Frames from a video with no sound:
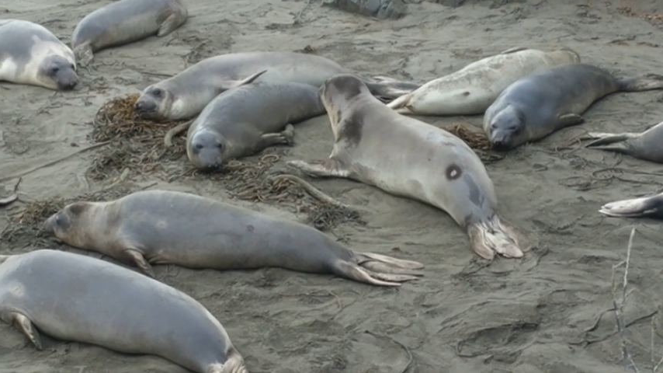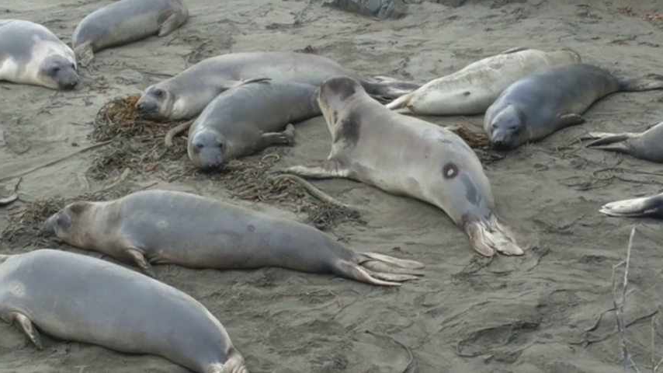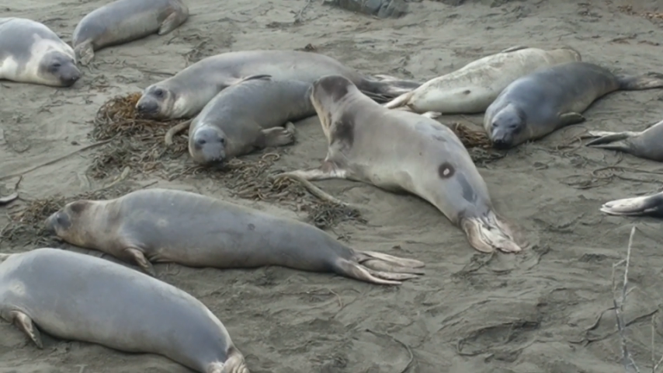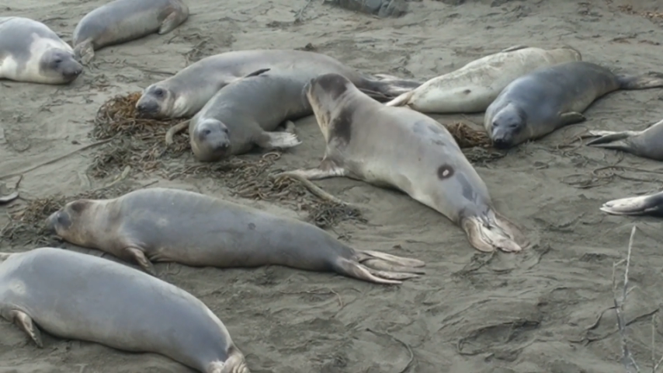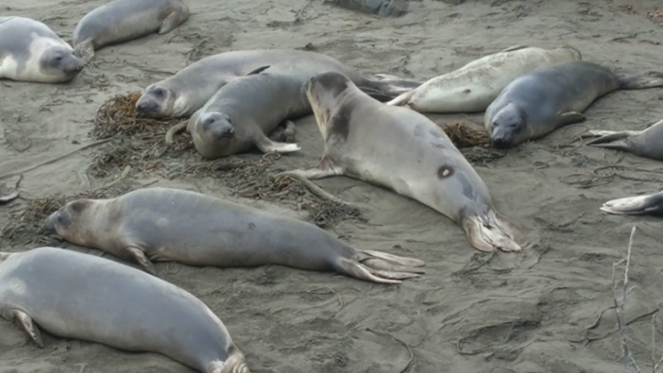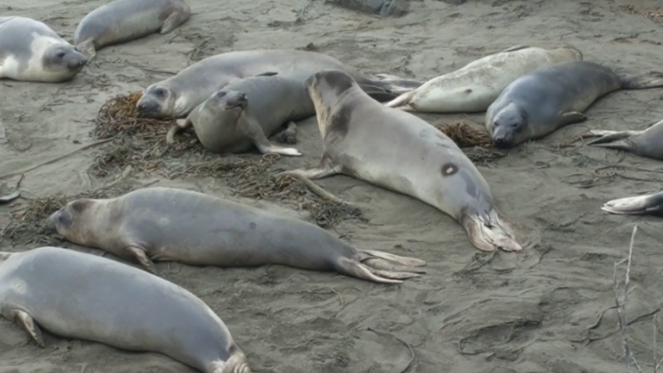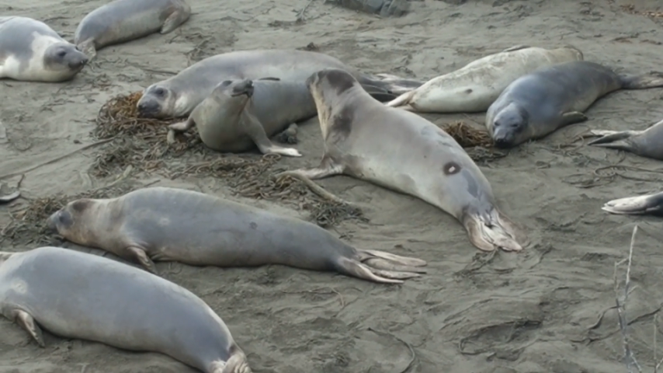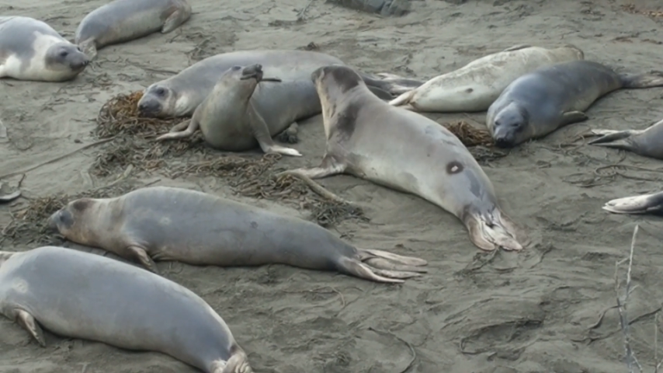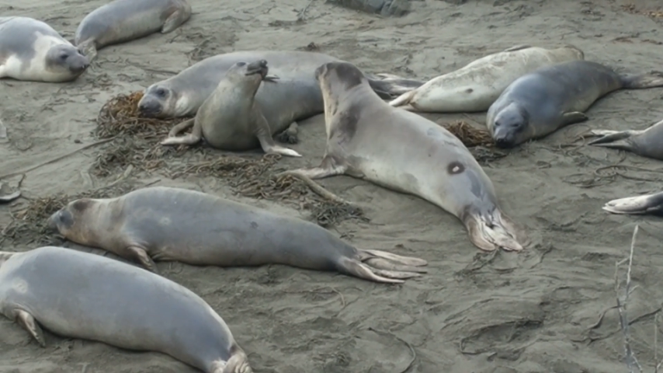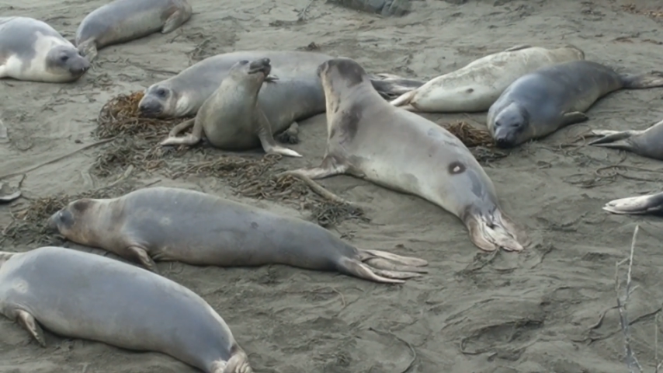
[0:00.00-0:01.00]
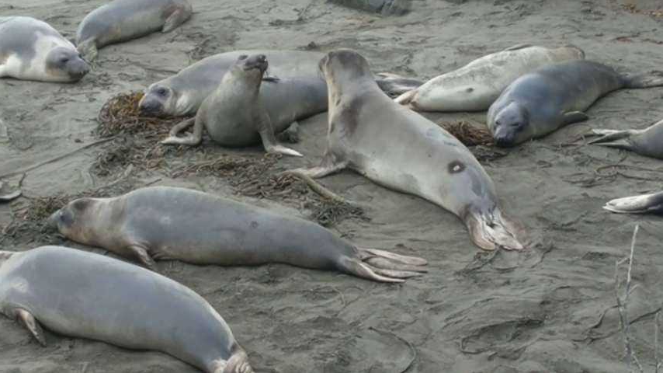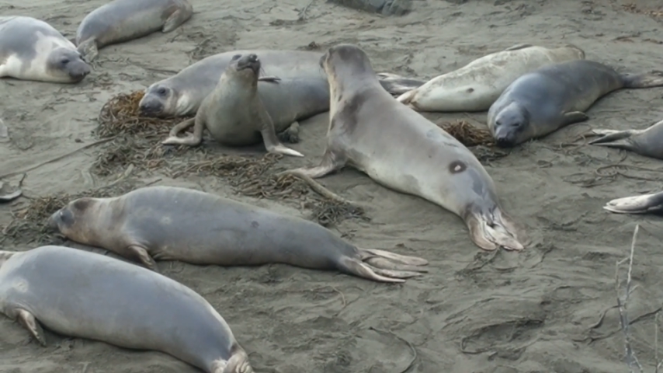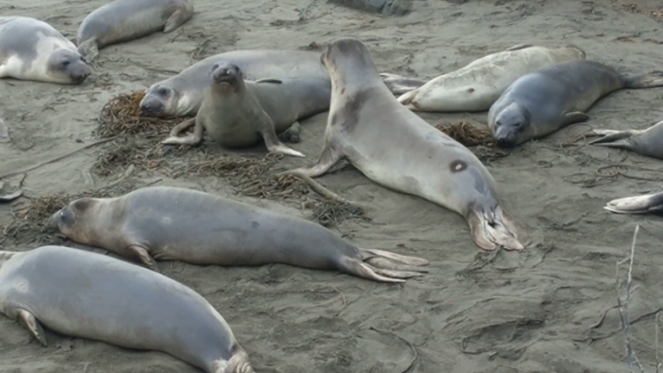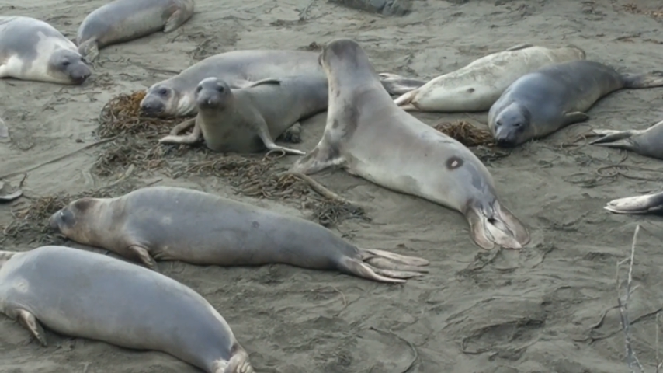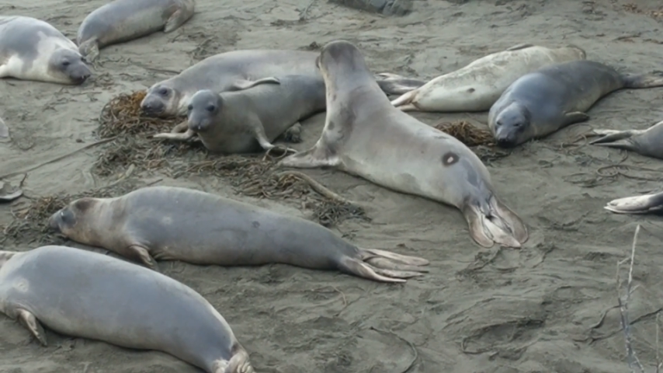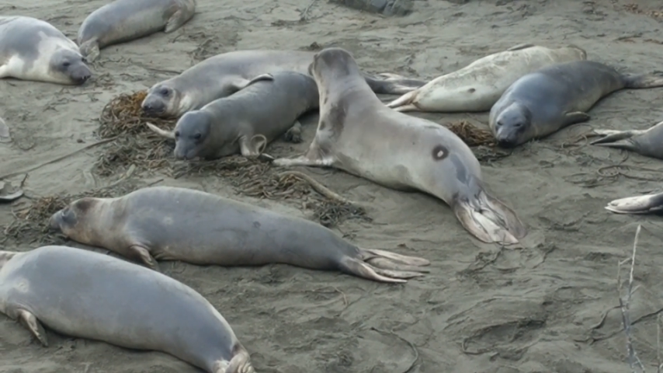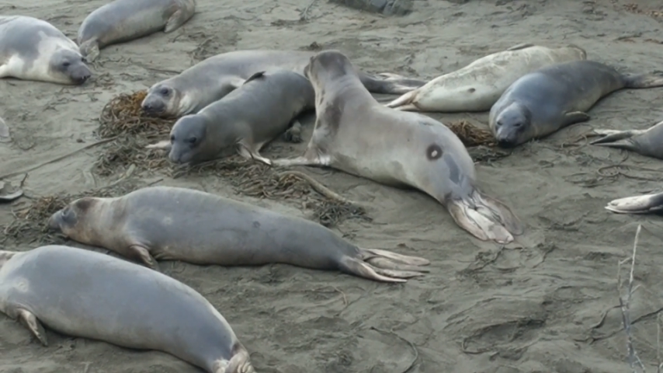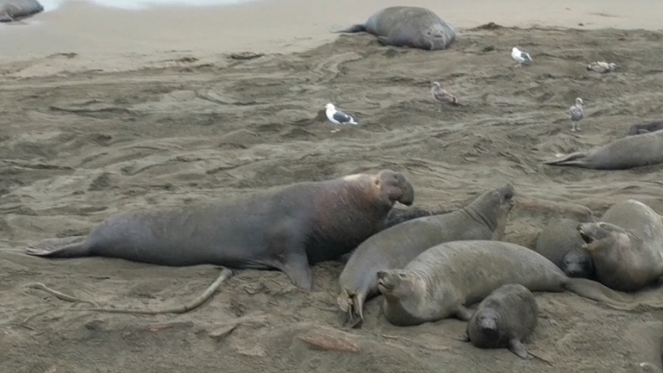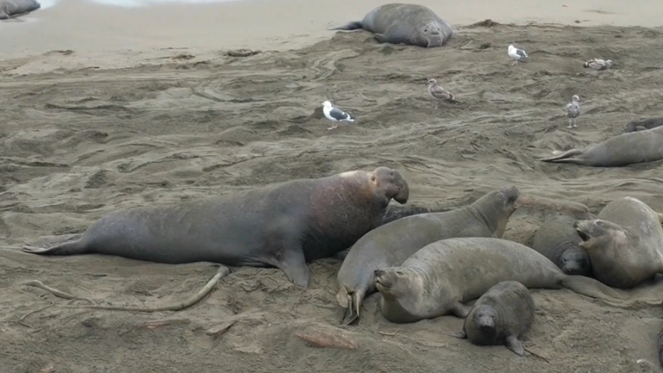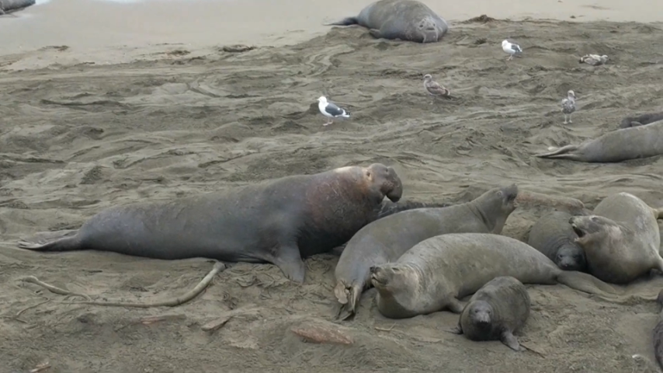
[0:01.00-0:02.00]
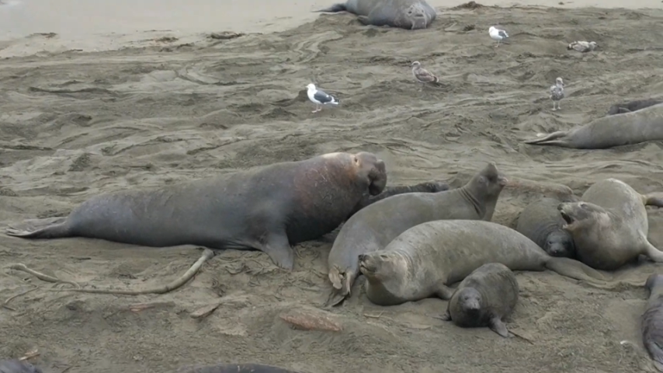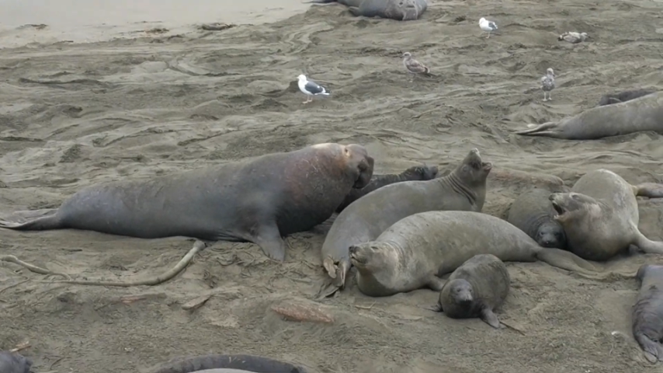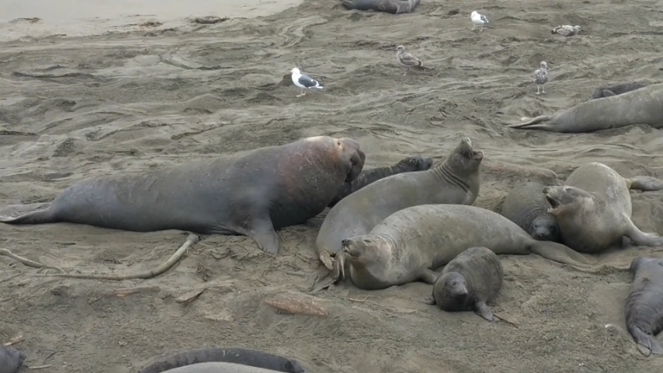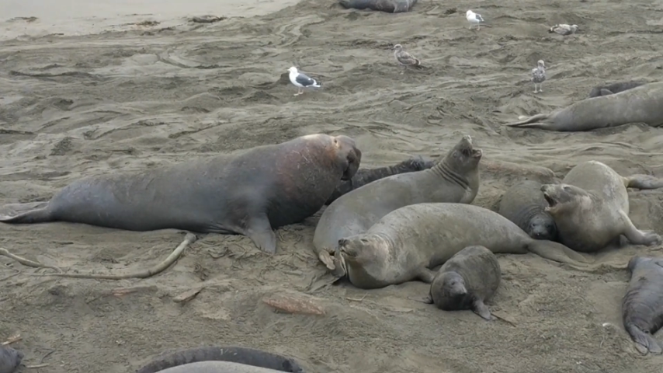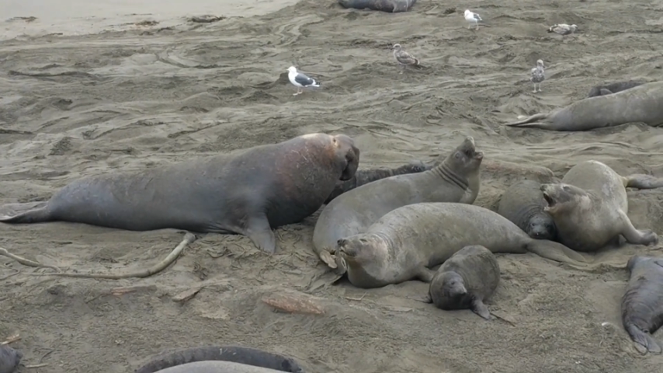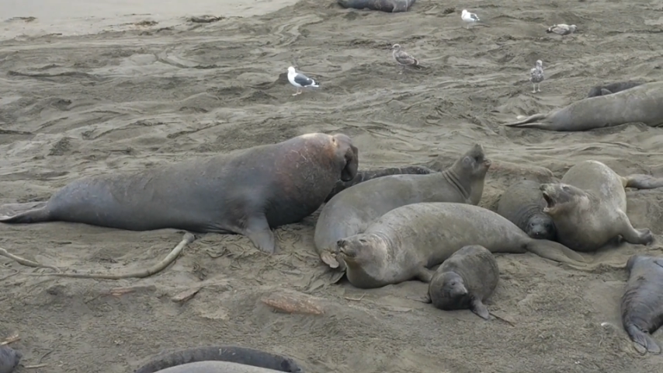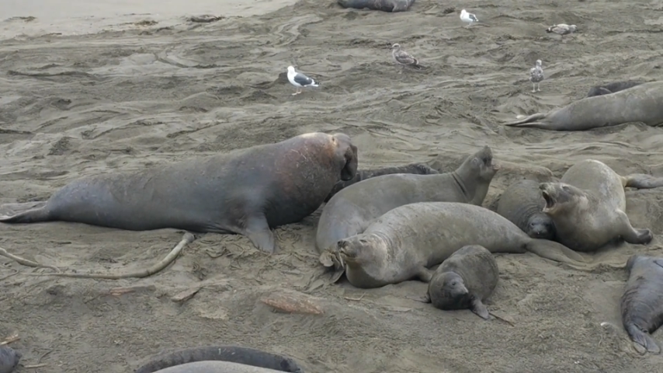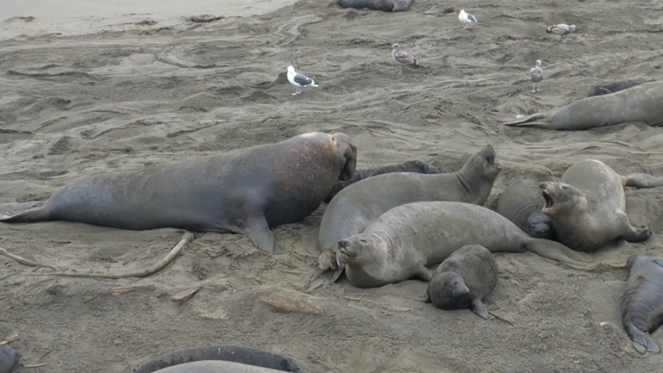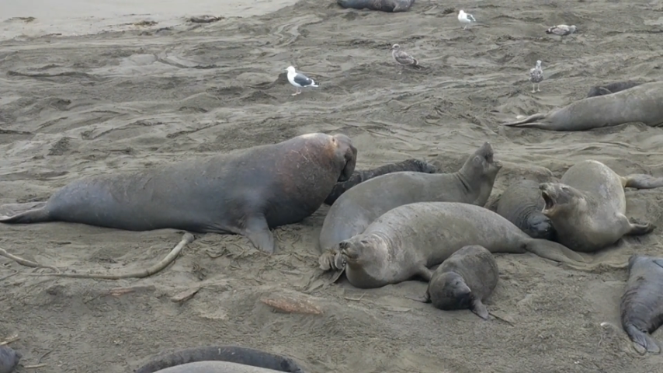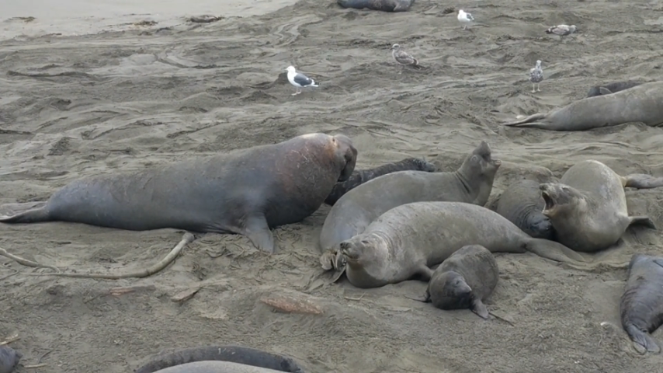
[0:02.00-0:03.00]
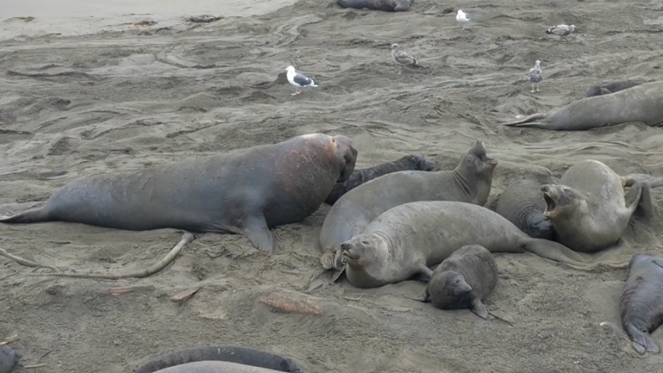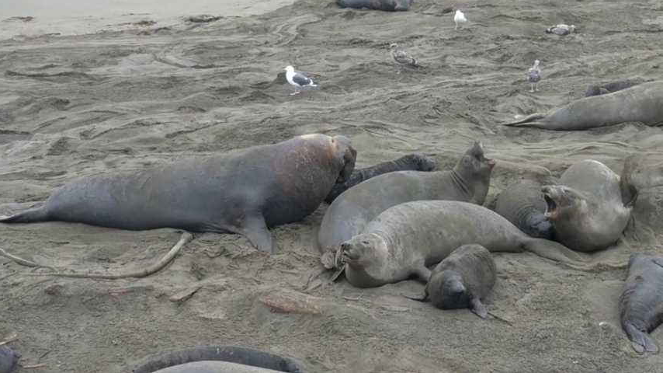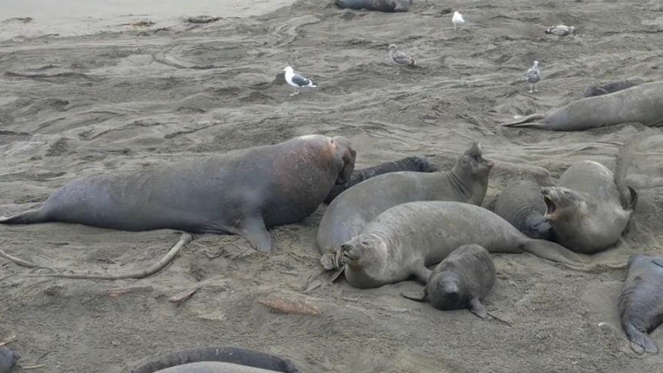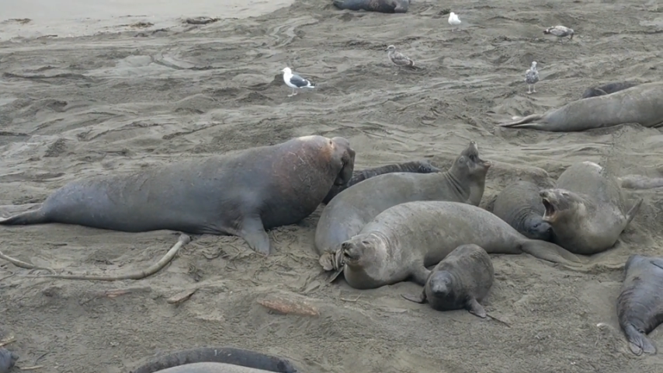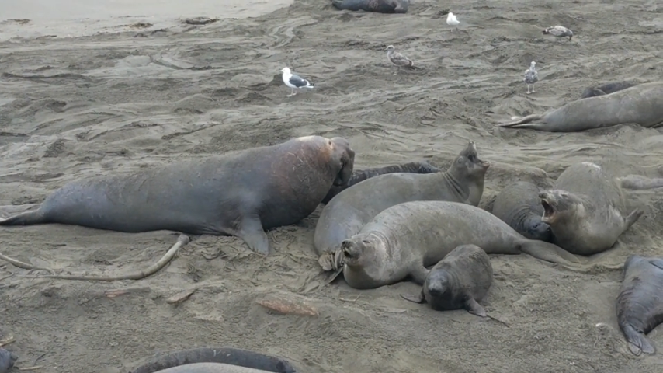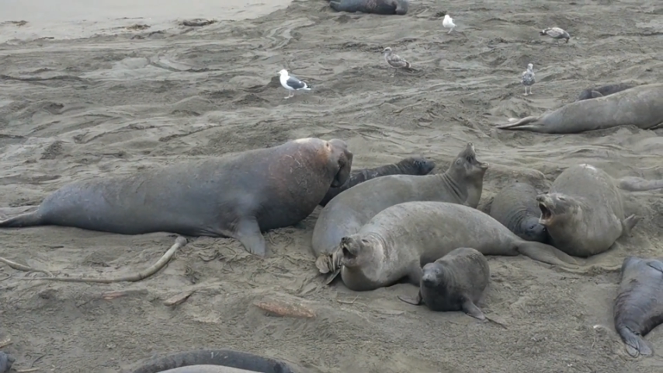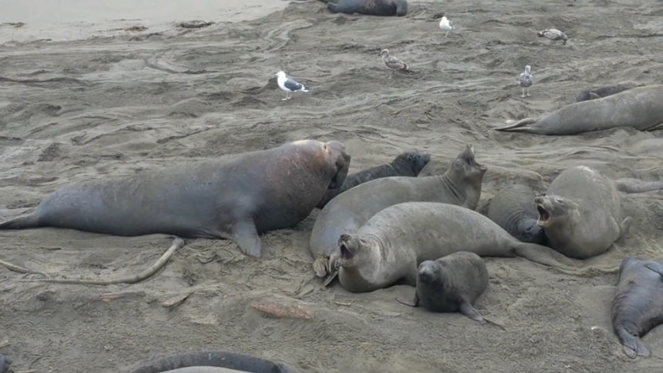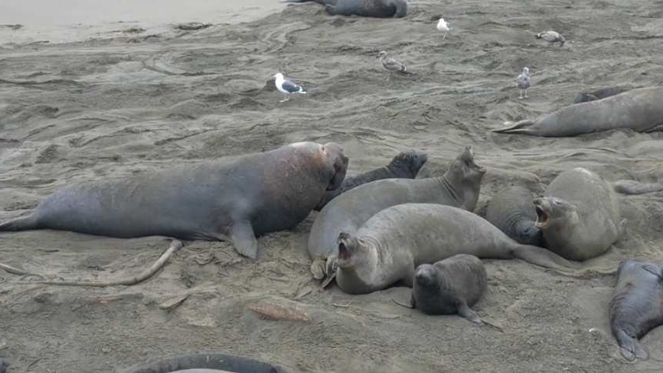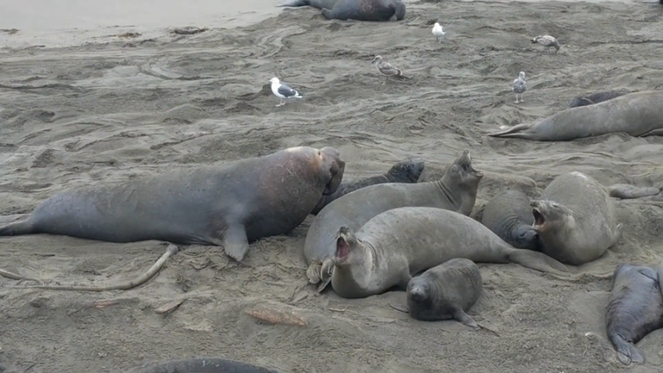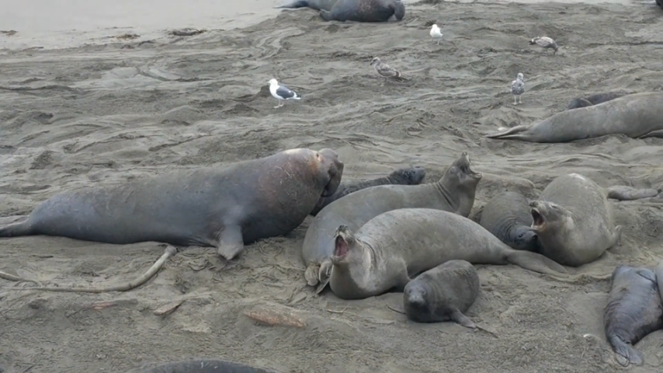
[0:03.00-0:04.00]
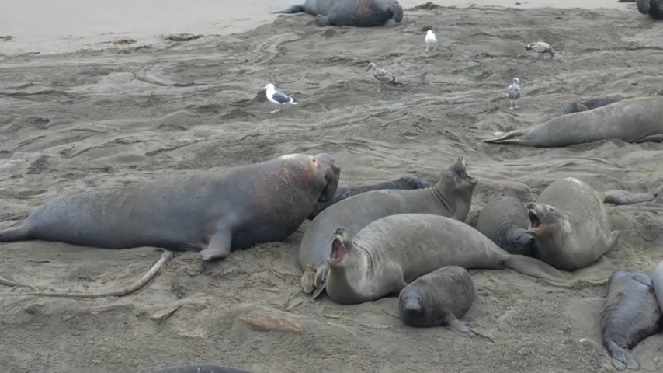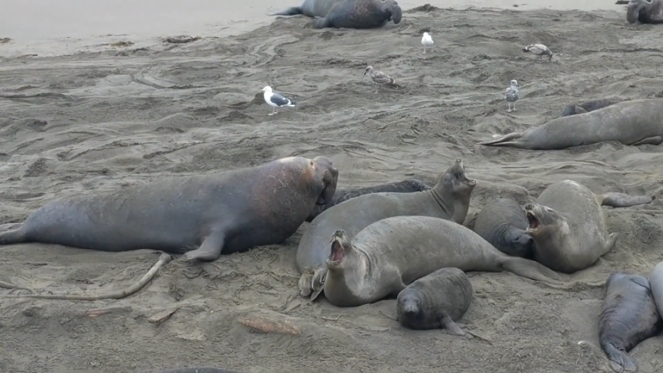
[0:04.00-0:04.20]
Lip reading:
(no speaker visible)